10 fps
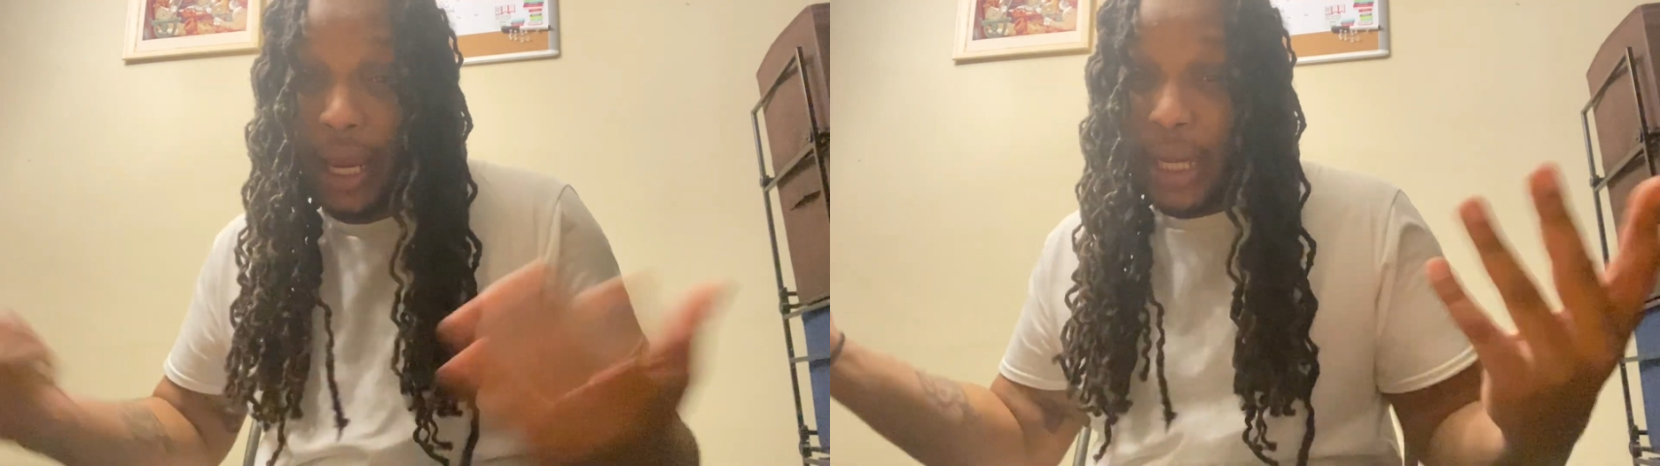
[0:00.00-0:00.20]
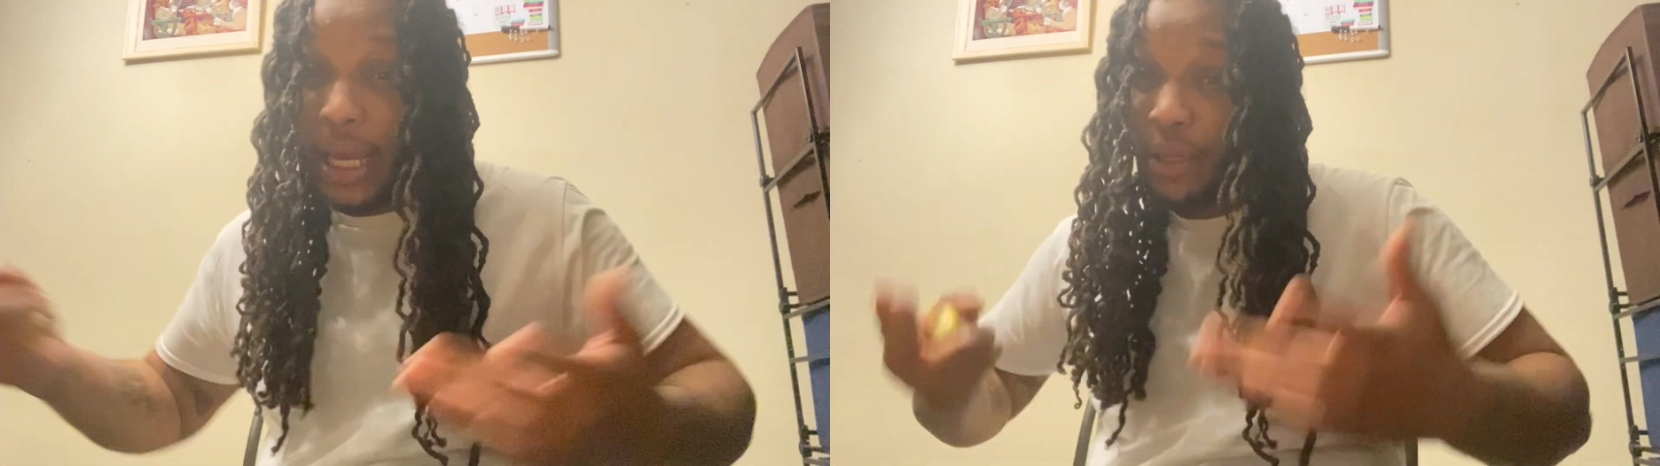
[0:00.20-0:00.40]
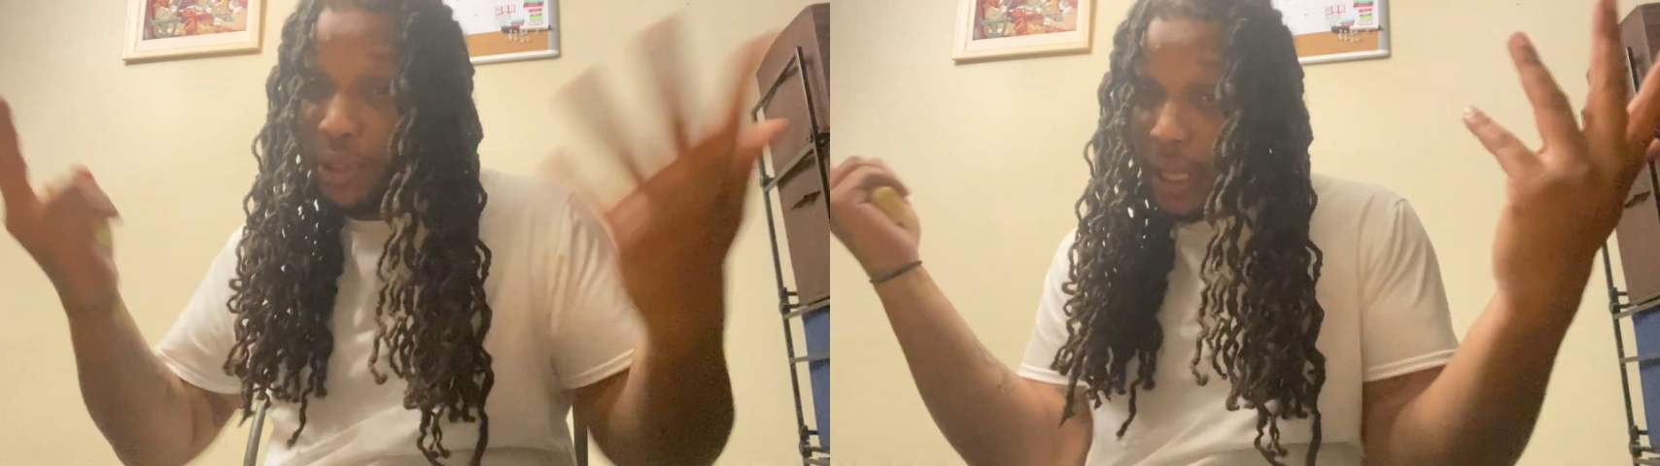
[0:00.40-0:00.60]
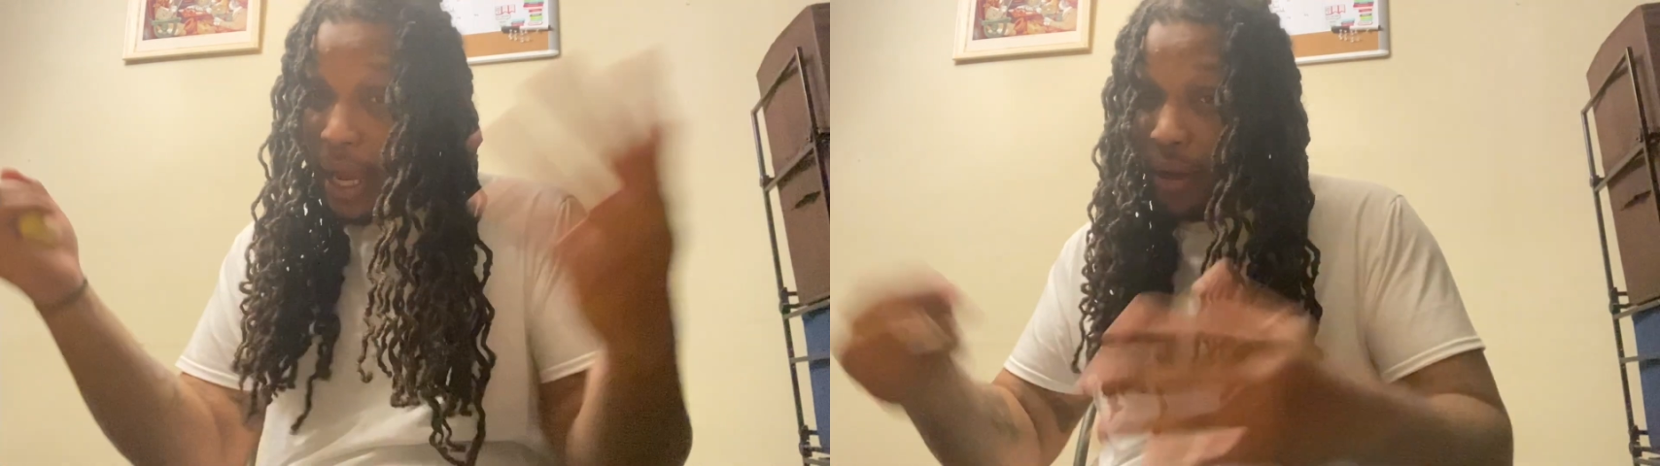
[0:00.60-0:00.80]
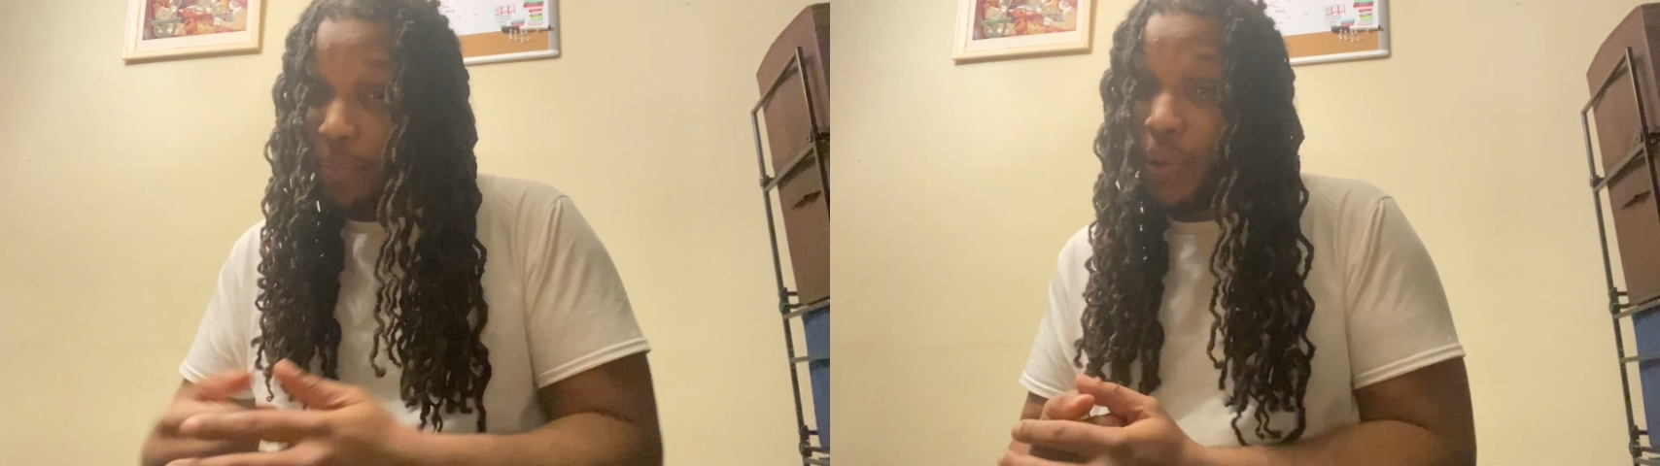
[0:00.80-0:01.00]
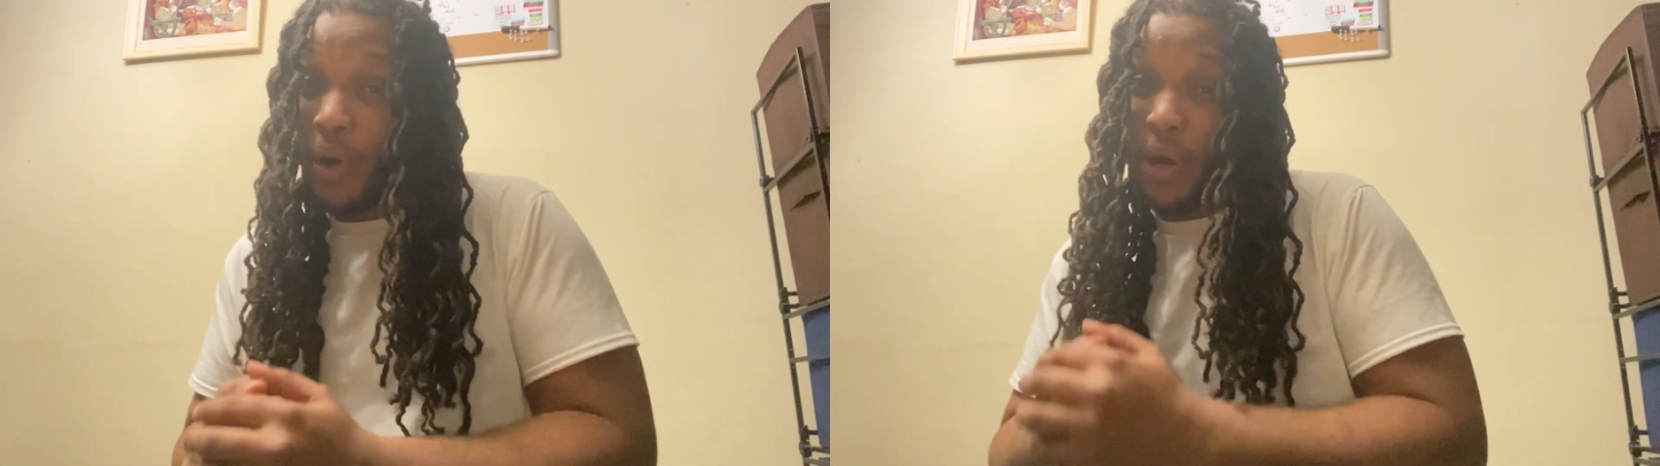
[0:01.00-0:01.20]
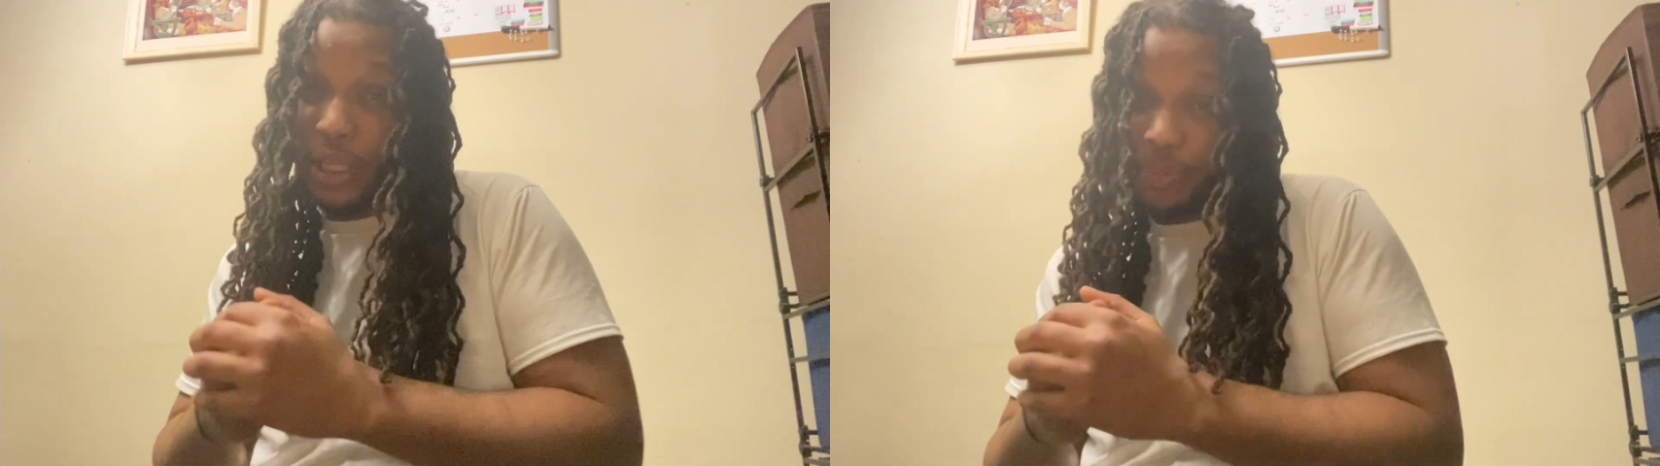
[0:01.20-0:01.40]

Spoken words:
And they used to have them parties,